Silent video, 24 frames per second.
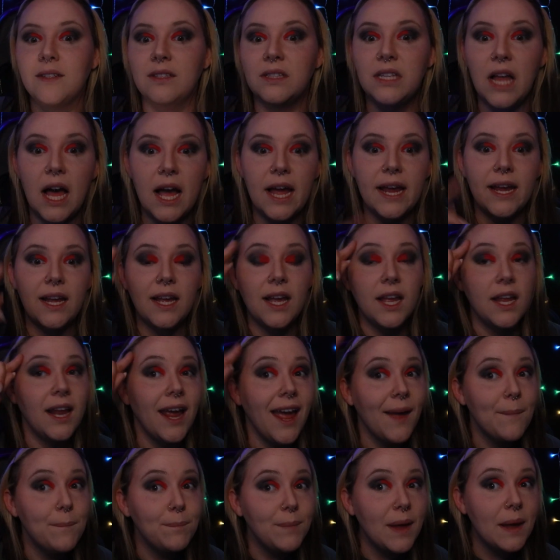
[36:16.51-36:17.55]
Like,
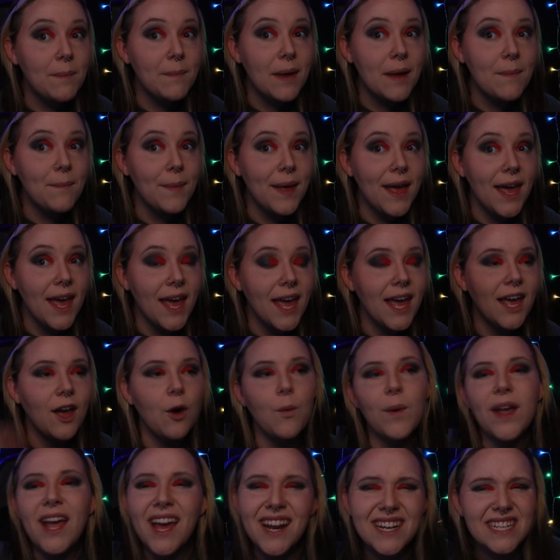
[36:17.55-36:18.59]
bing, bing, bing,
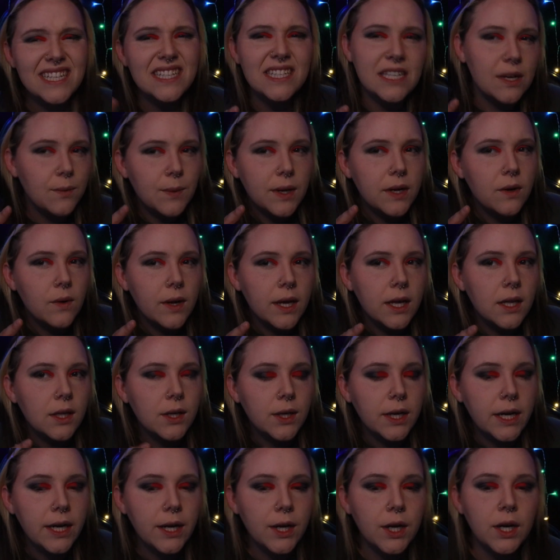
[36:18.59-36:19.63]
we got a serial
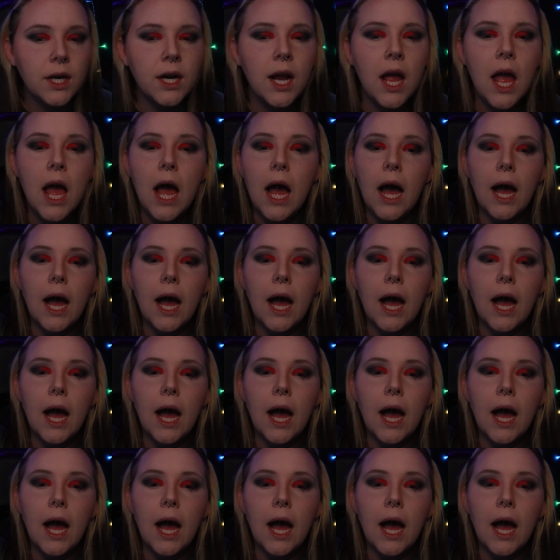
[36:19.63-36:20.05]
killer here.